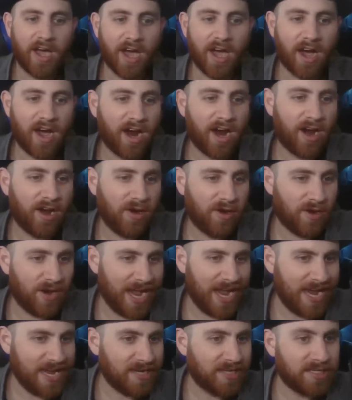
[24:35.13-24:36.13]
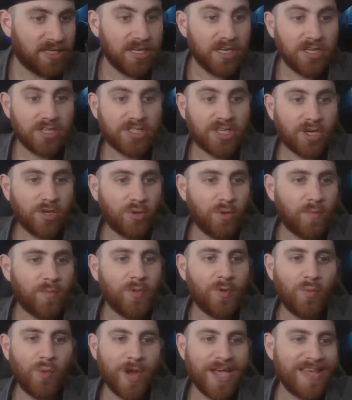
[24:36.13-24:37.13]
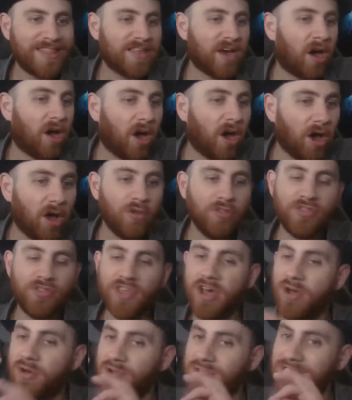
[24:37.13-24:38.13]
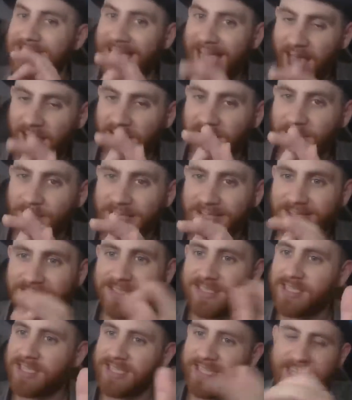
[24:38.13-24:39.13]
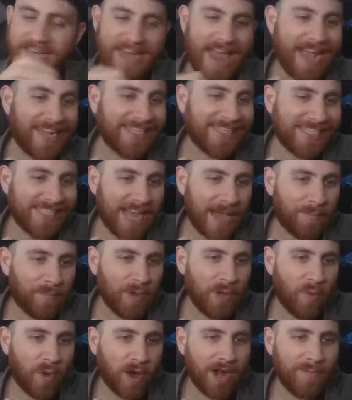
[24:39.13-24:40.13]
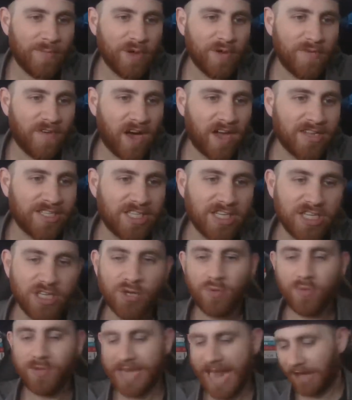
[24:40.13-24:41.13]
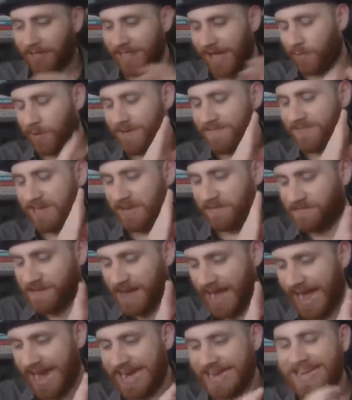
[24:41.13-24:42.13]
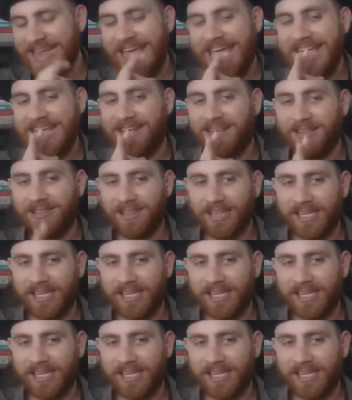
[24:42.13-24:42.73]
All right. So with all those elements, the next step we want to move on to, now that we've defined a